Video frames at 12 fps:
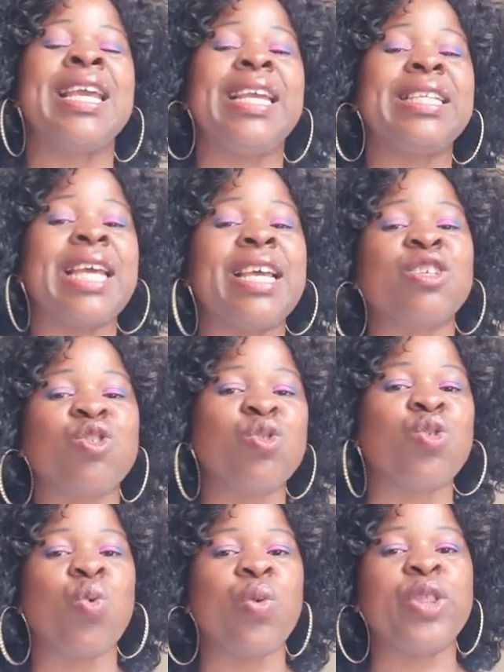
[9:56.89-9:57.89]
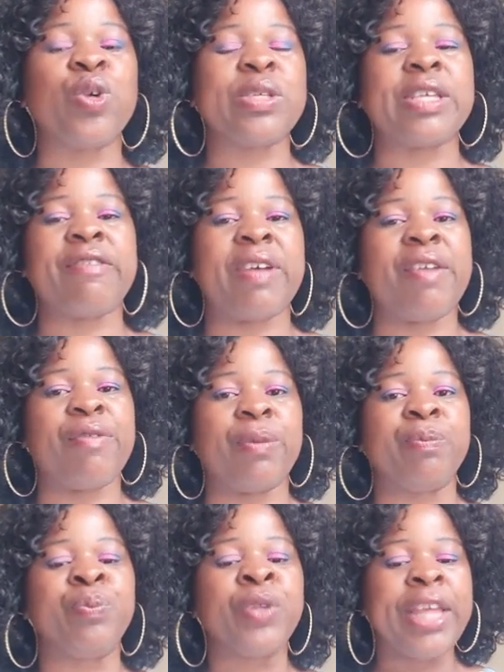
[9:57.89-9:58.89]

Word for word: it has to do with your survival.